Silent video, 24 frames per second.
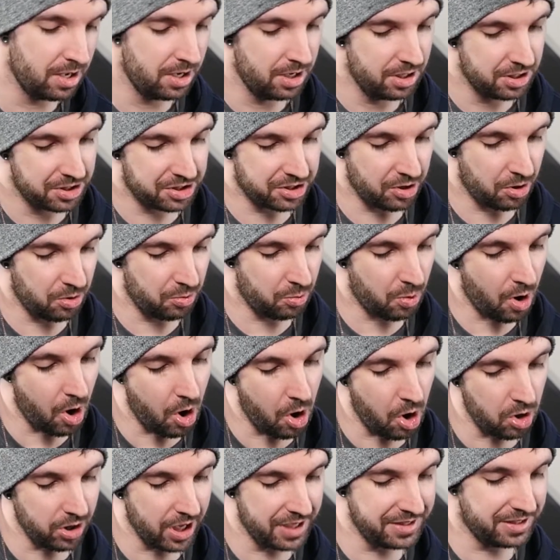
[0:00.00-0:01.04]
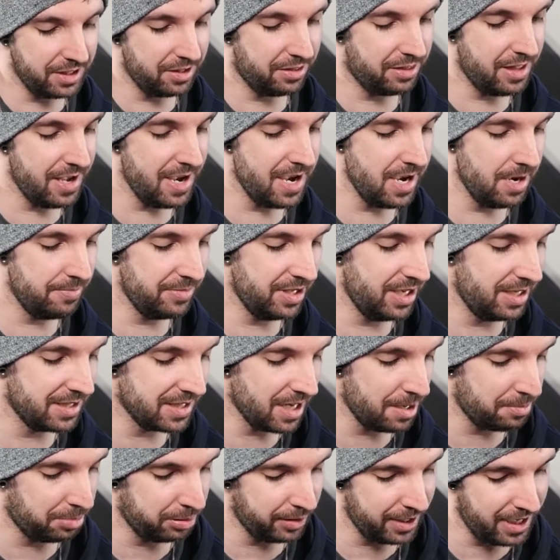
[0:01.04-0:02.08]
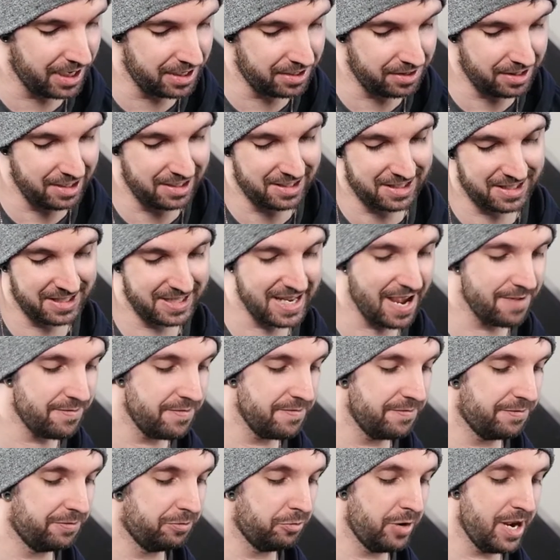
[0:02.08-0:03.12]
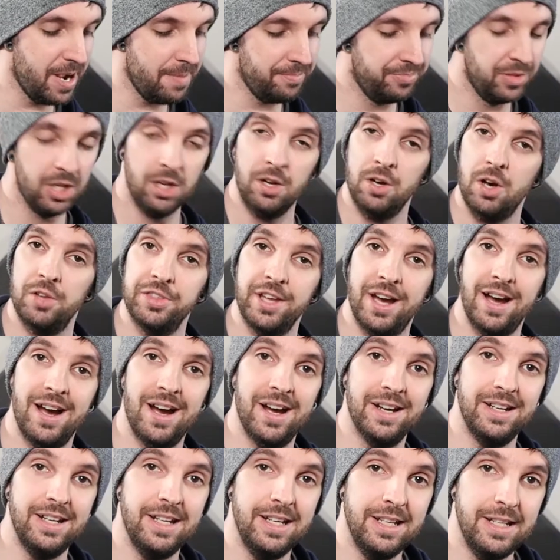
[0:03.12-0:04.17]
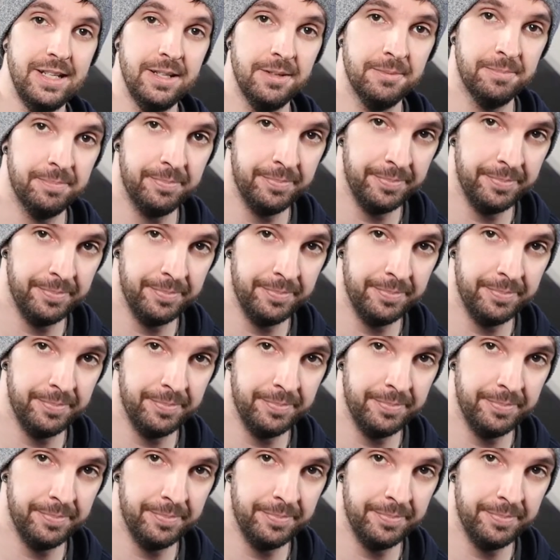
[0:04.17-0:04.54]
So all I did there is I played the 7th fret on the high E,